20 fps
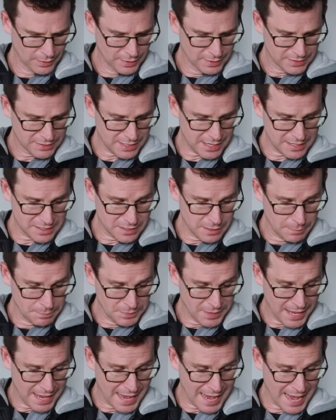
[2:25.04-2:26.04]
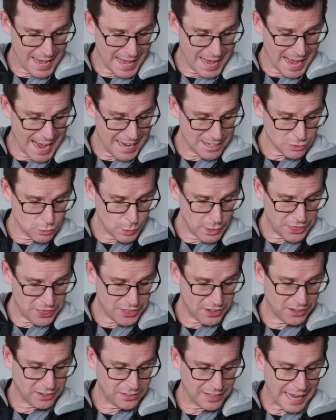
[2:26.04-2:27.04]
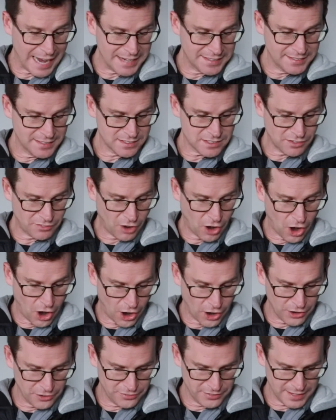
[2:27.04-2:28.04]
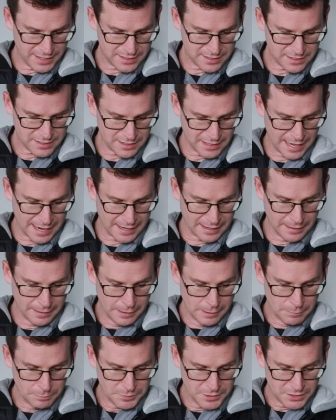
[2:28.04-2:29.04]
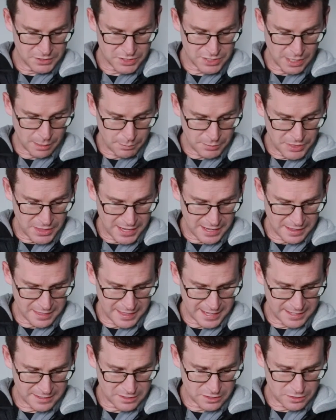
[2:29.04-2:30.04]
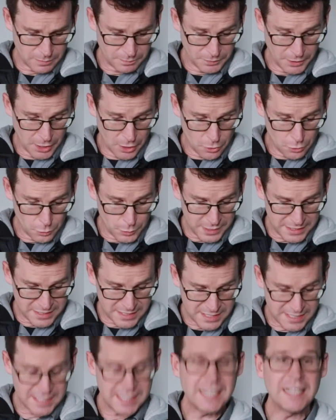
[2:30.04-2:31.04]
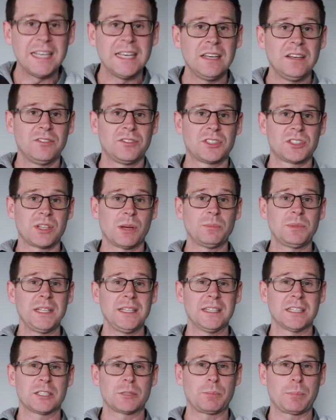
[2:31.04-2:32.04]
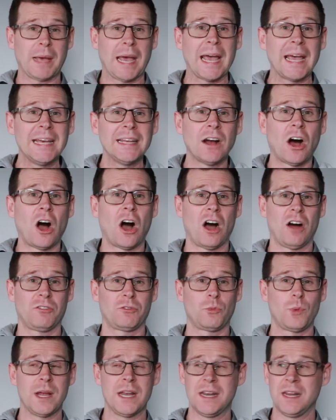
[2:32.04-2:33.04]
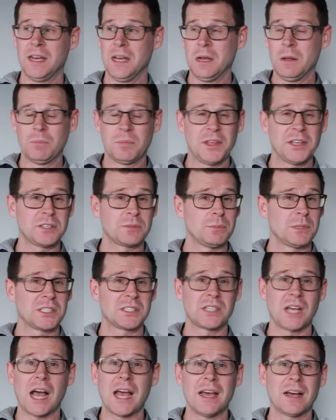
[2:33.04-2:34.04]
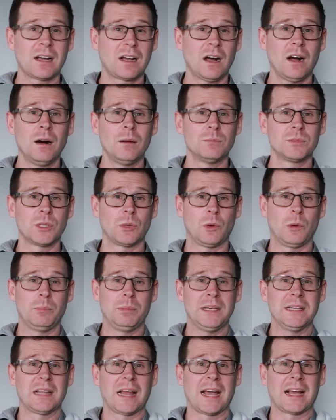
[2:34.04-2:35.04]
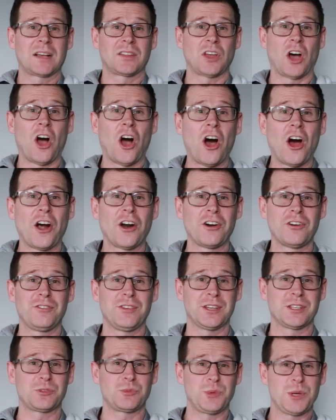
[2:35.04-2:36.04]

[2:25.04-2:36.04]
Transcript: It says, as with the gladness of harvest, like something that's received, something that's paid off. When this Messiah comes, it will be like the harvest.